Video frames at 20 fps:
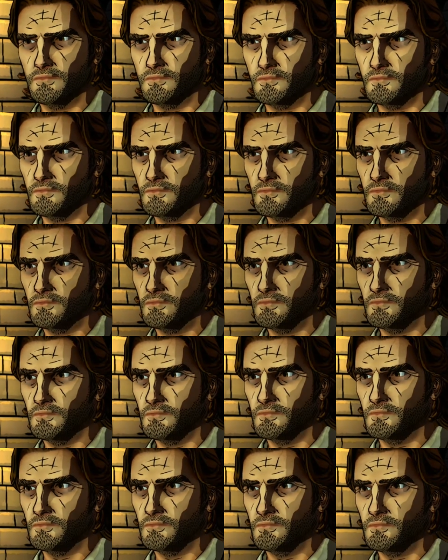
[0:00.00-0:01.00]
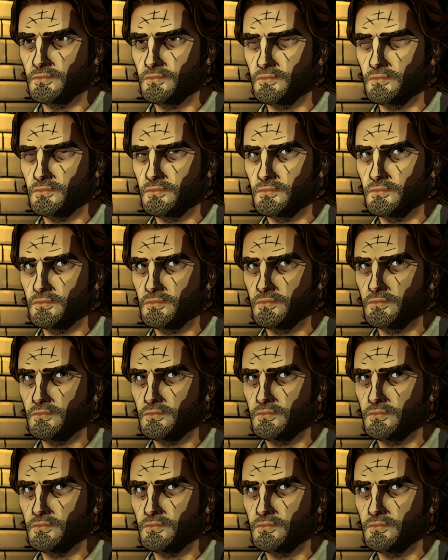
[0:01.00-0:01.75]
[no speech]